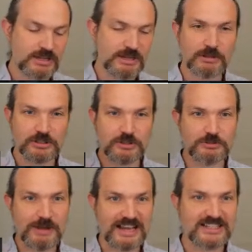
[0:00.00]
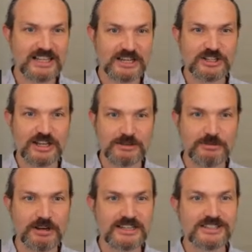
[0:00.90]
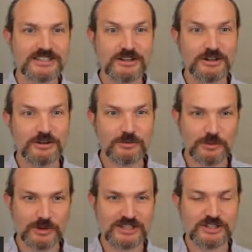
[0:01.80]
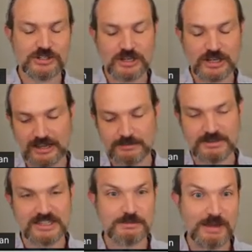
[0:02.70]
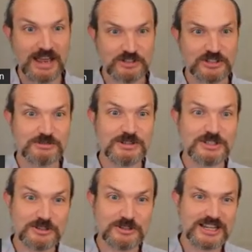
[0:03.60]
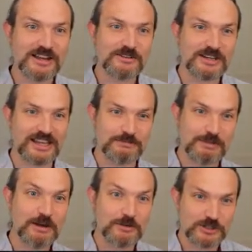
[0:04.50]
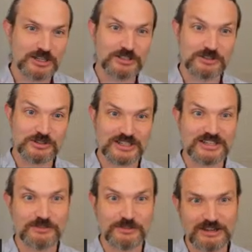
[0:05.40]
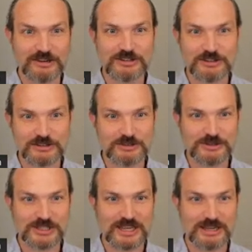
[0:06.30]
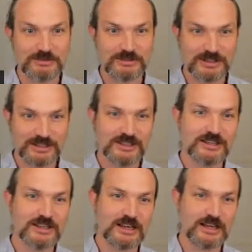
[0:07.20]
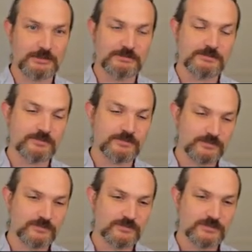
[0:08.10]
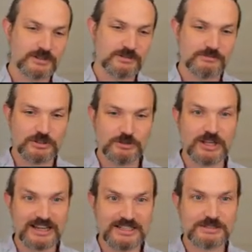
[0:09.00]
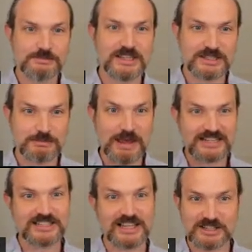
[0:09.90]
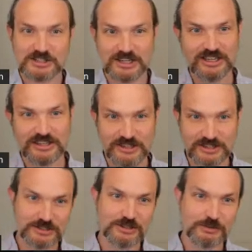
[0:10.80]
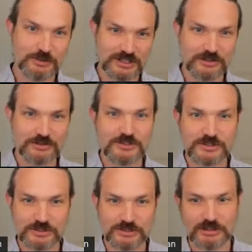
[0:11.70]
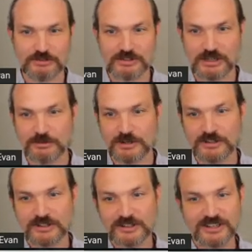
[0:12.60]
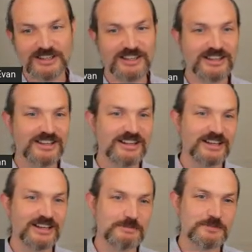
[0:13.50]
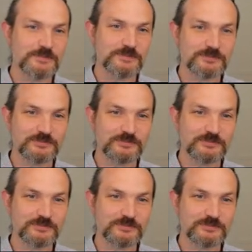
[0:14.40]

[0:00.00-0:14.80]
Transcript: people use backslash line breaks, which um, is a bashism, it turns out, and PowerShell uses a different character to escape um, new lines because backslash is the Windows directory separator. Um,